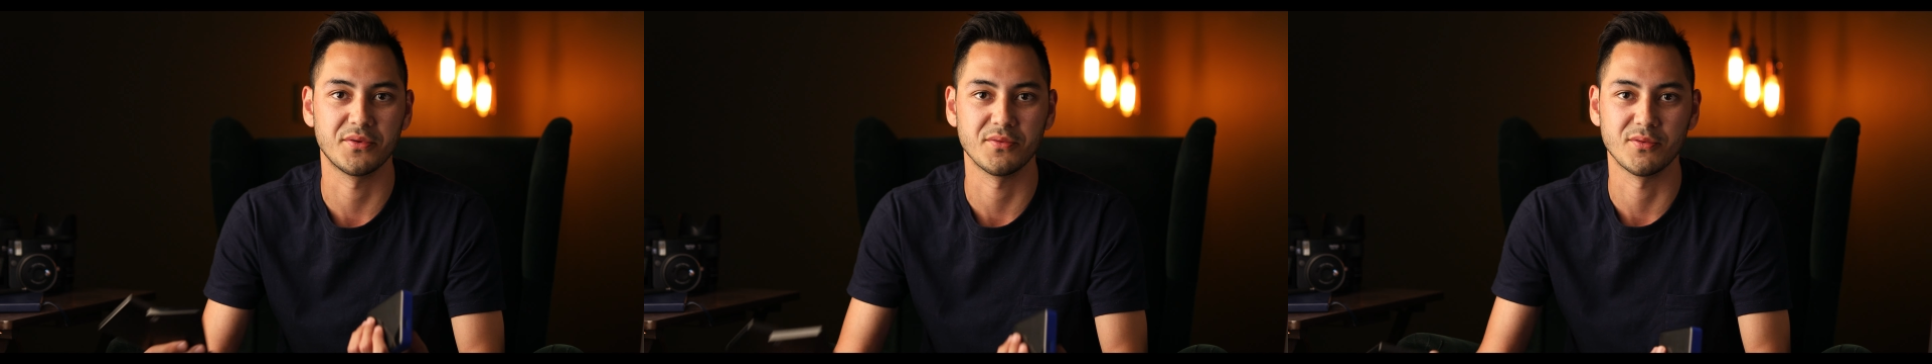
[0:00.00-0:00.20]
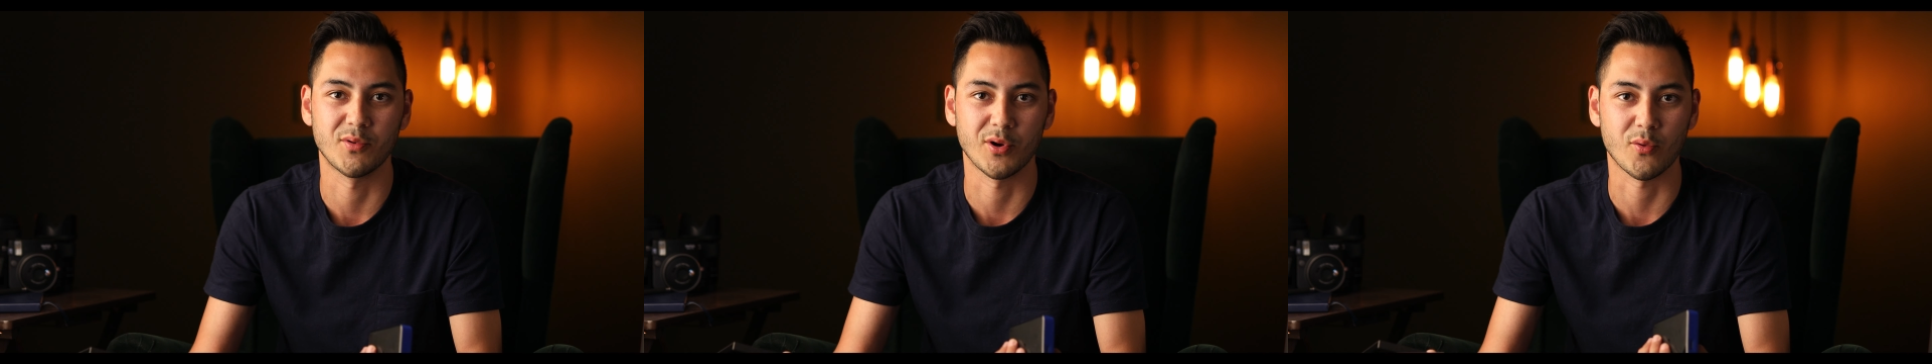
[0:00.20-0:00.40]

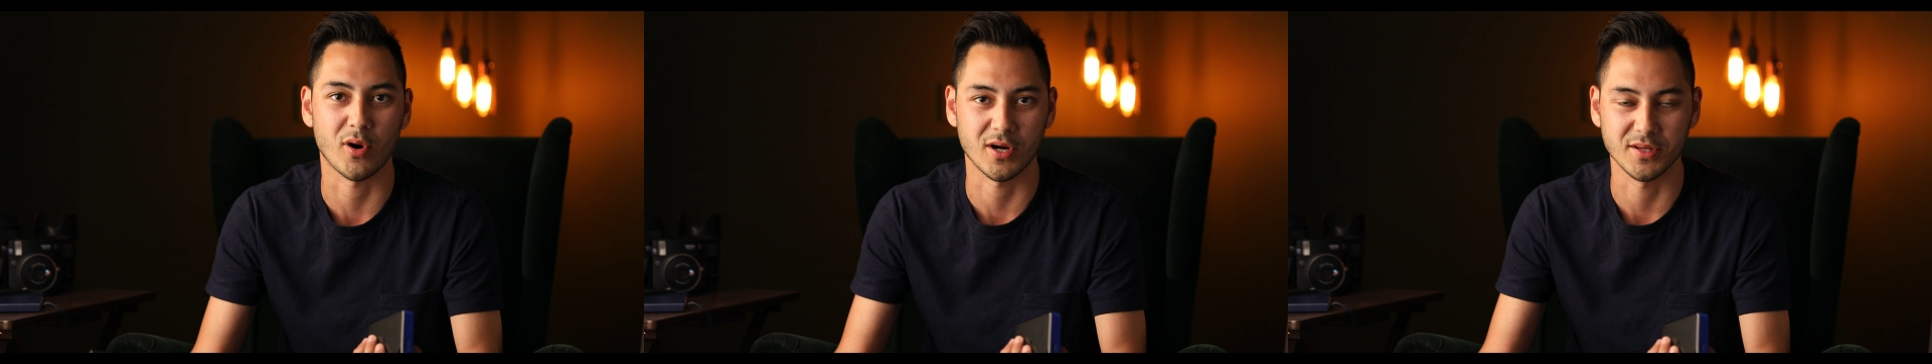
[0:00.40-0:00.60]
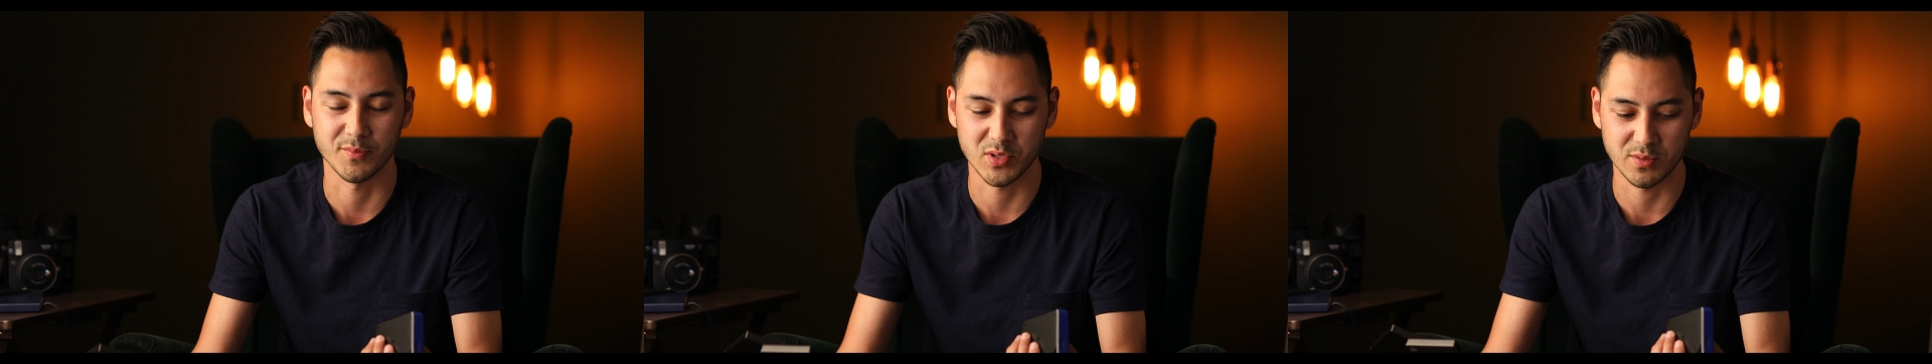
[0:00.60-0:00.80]

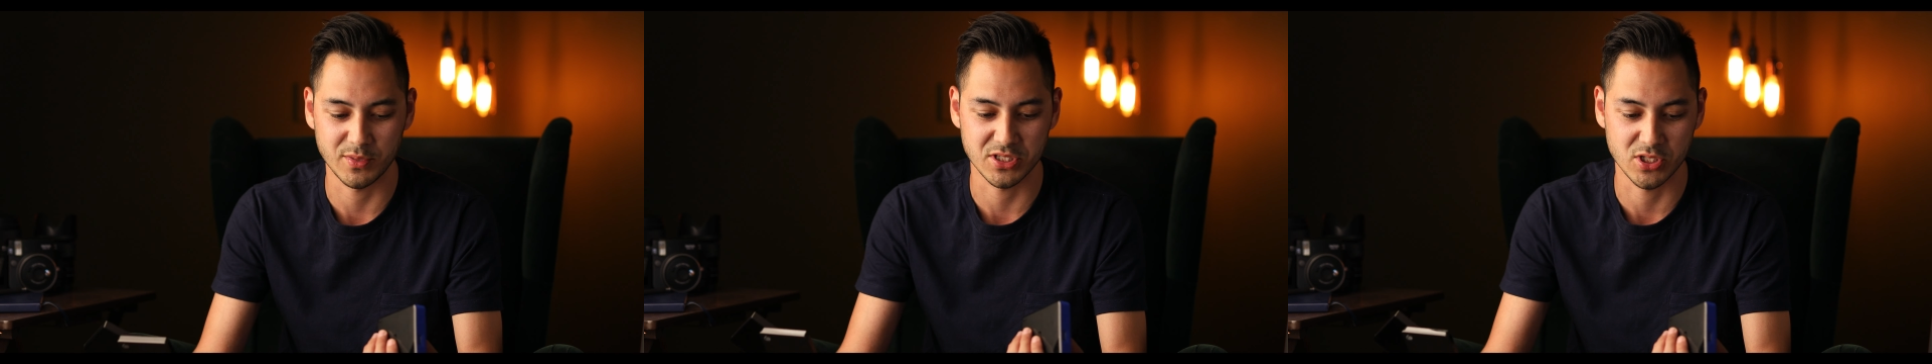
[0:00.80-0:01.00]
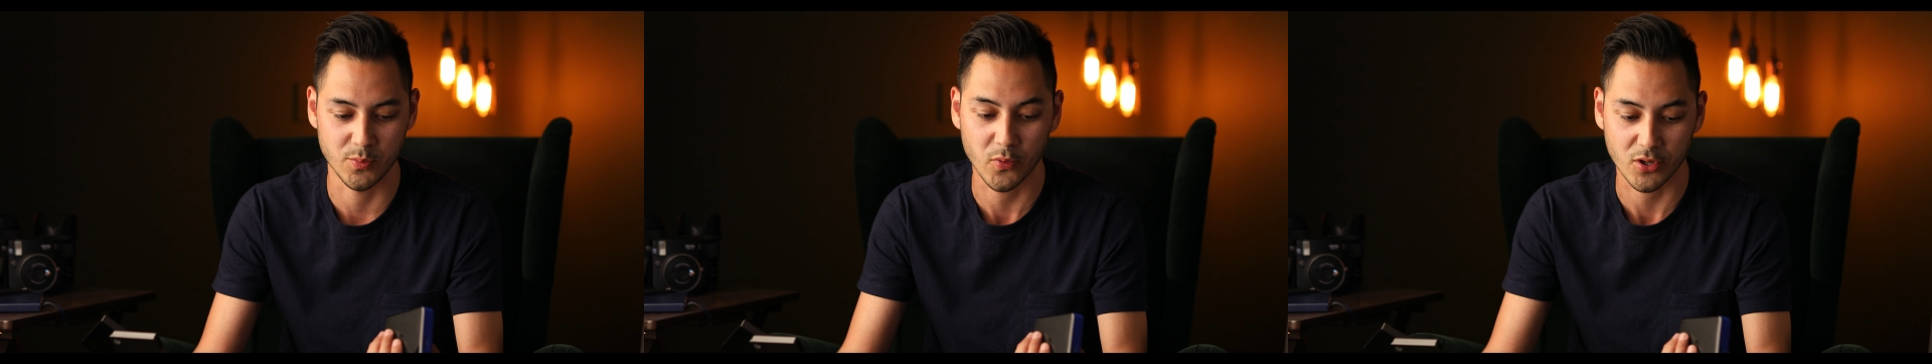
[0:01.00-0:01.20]
require them to be
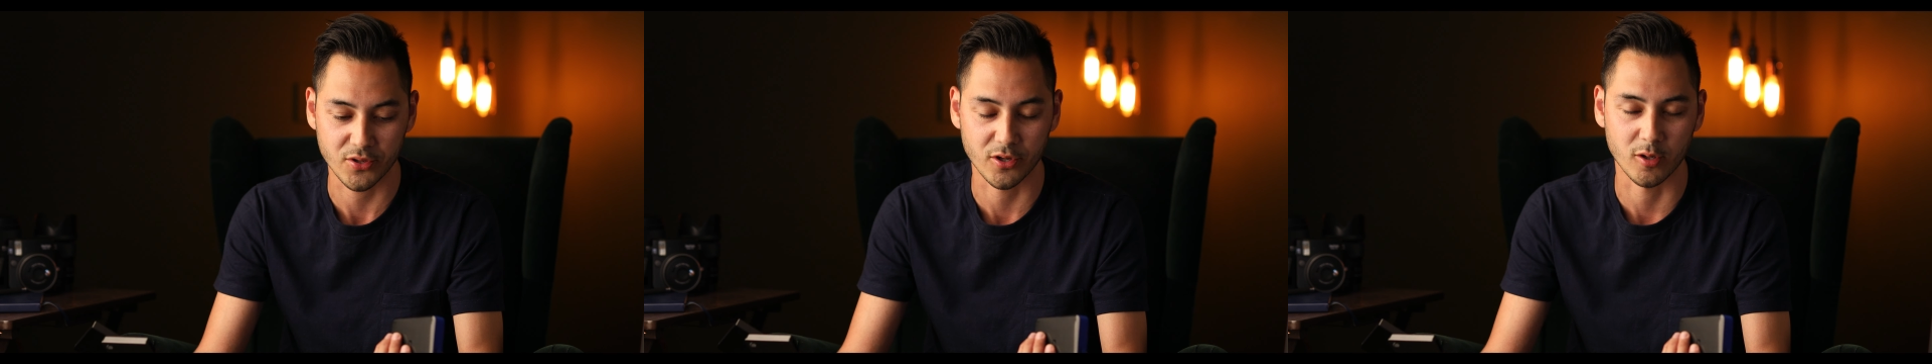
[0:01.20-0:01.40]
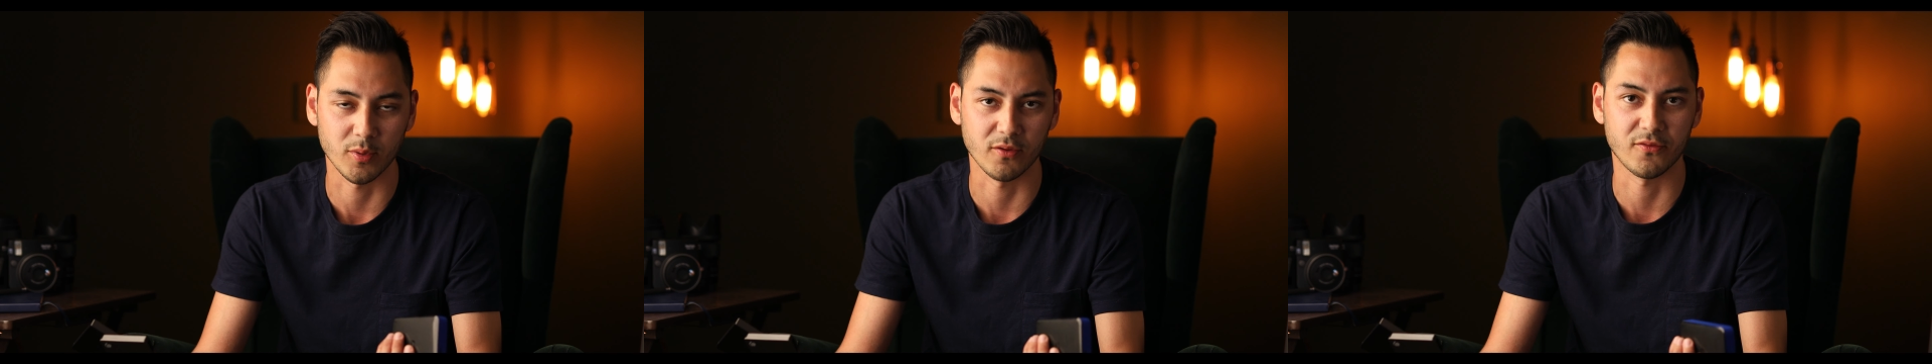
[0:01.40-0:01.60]
super
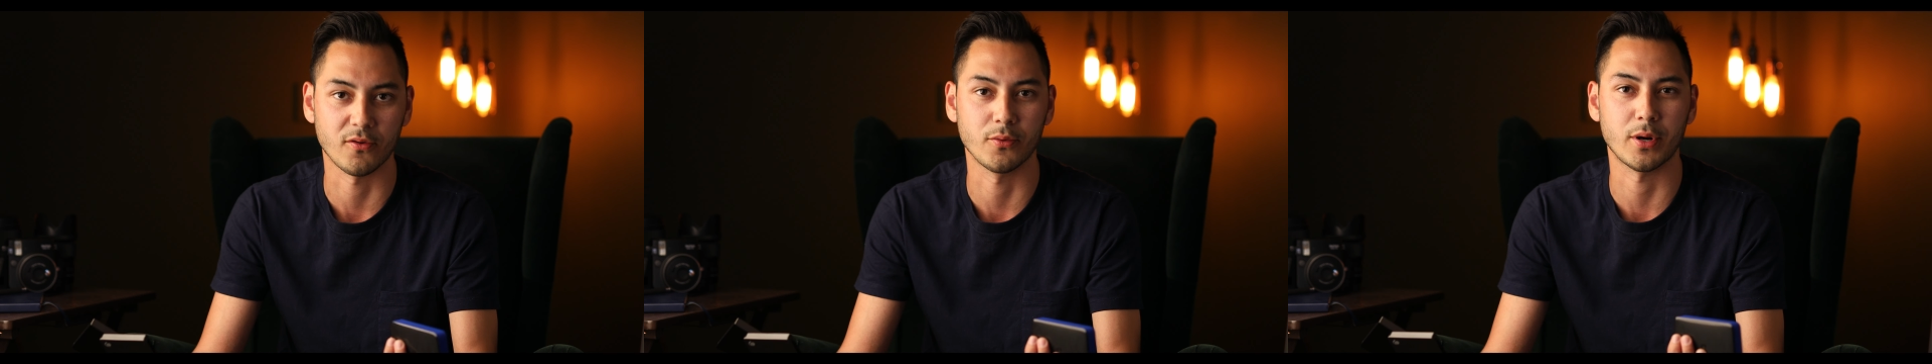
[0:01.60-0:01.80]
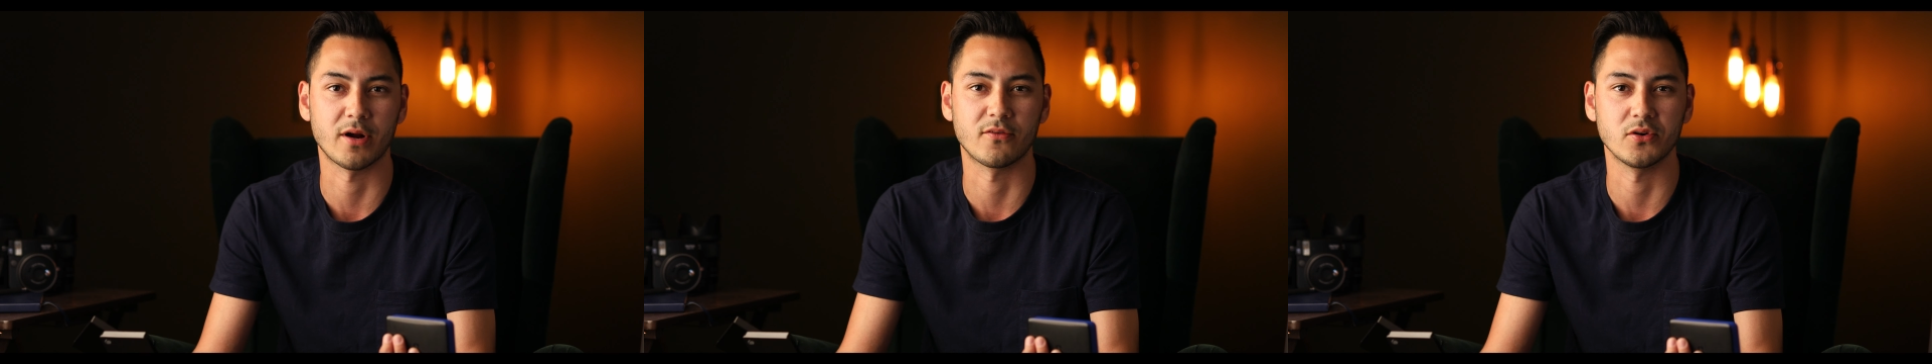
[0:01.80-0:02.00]
durable for
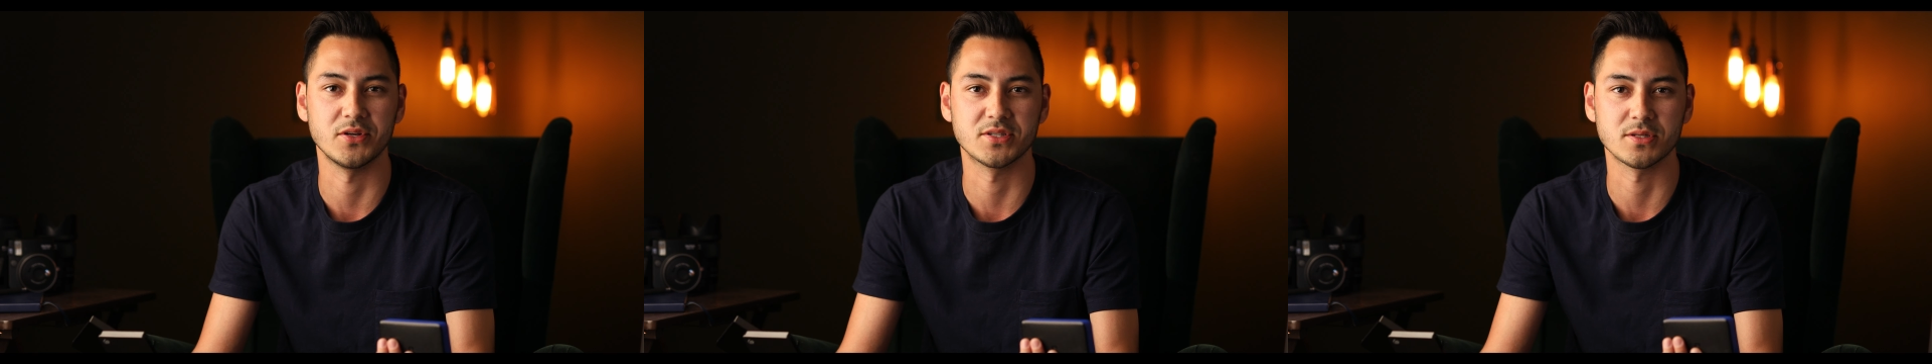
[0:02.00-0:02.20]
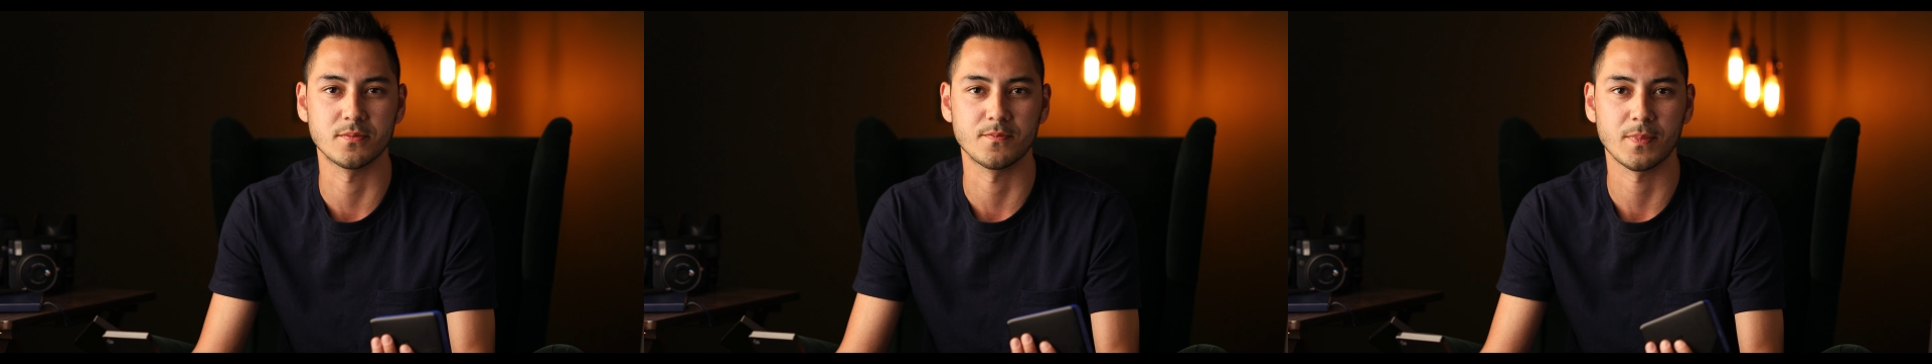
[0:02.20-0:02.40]
whatever
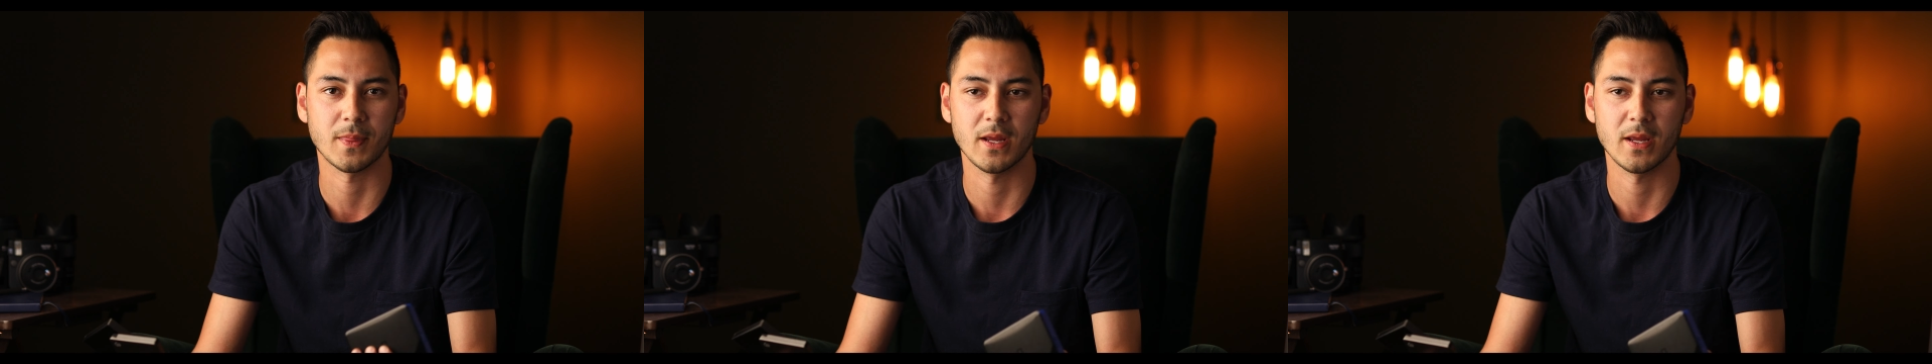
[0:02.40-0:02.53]
reason.